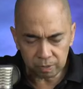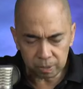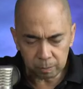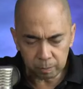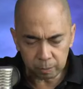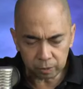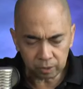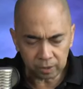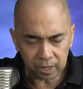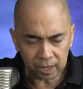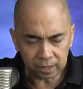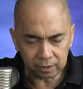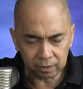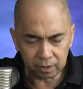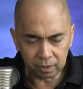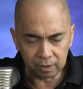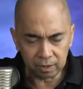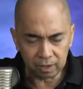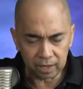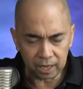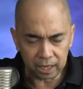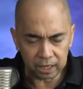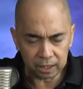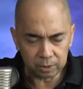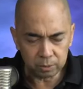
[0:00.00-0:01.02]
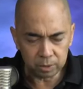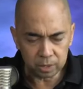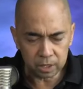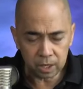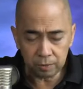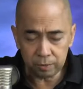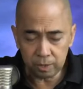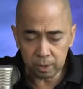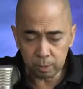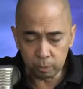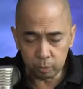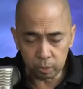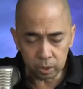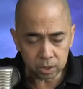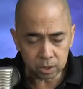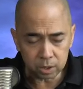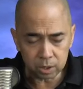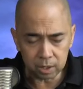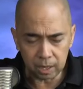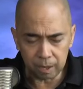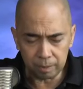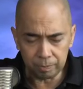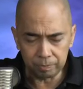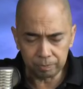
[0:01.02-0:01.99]
and protect their lives. Give them
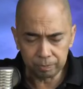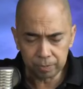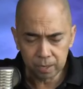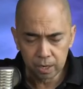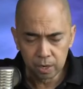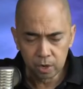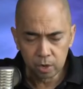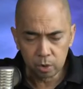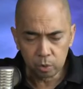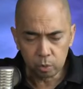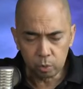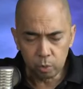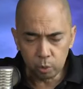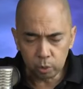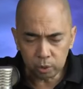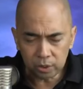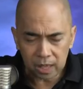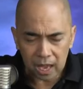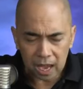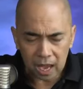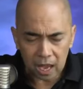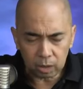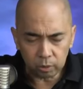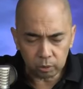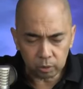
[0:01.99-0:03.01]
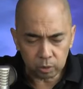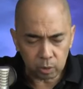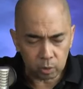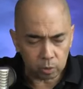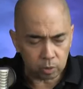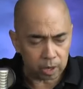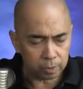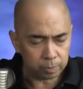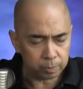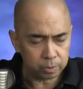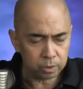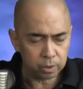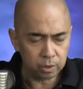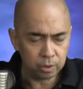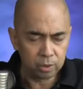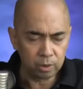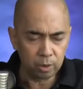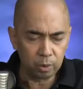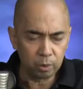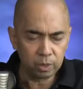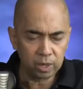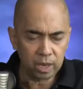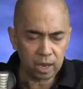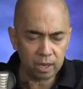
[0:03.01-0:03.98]
wisdom. Root out corruption,
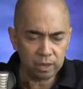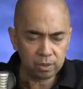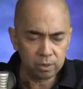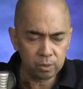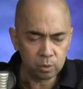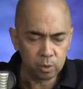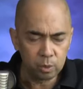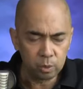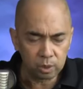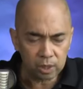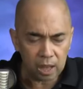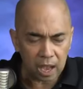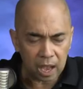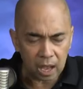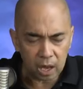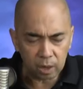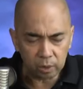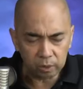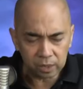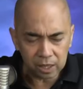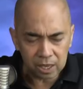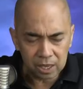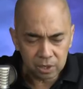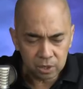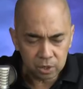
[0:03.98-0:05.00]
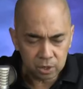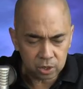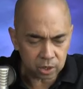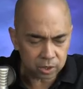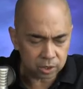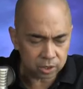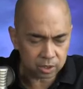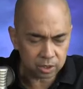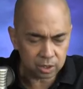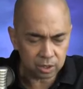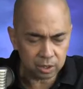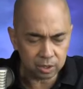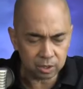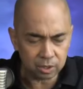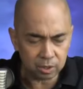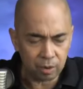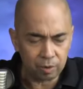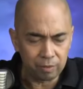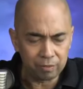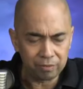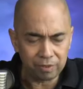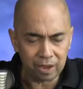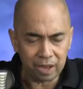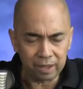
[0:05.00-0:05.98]
O God. Root out injustice,
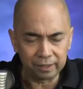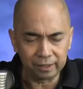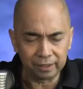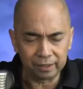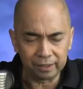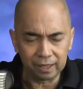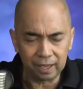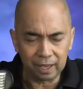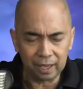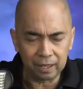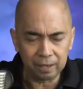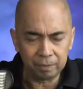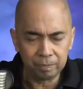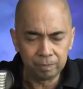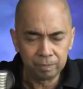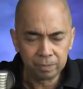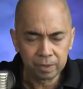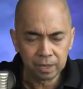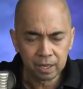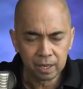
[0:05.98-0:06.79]
O Father God.